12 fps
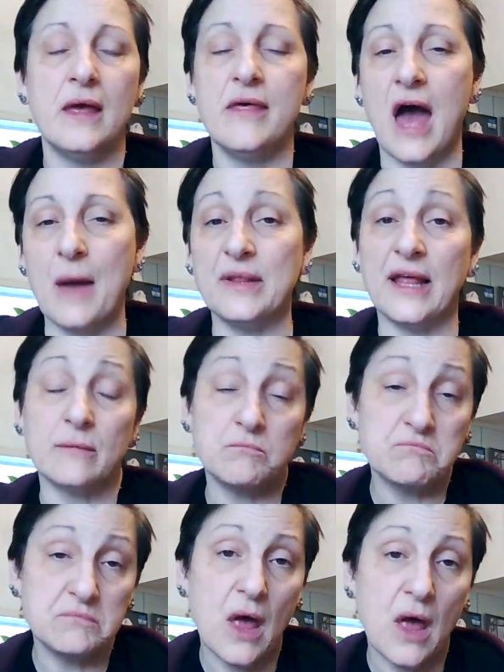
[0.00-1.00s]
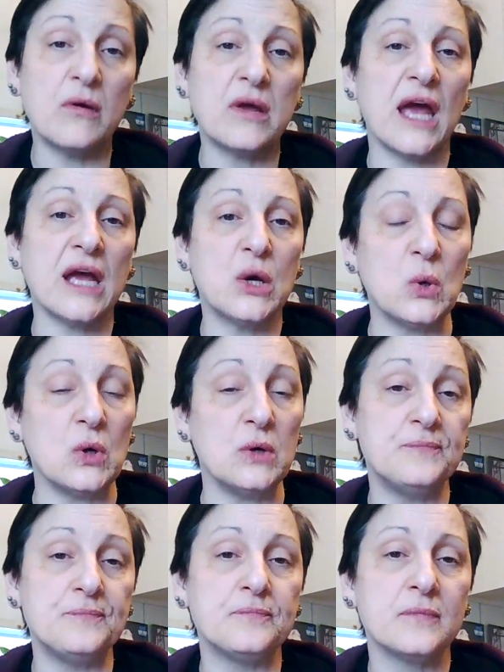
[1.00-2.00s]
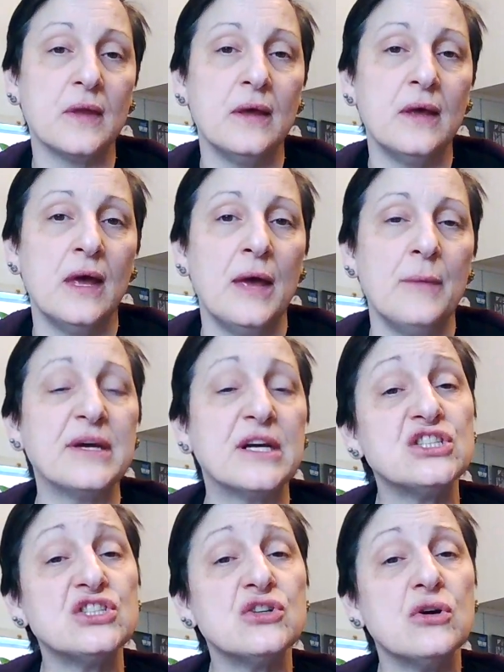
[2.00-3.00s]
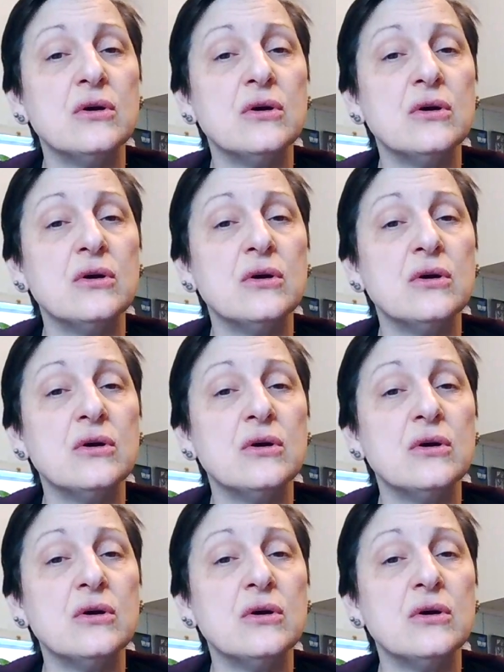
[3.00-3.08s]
I'd be like, okay, cool. Because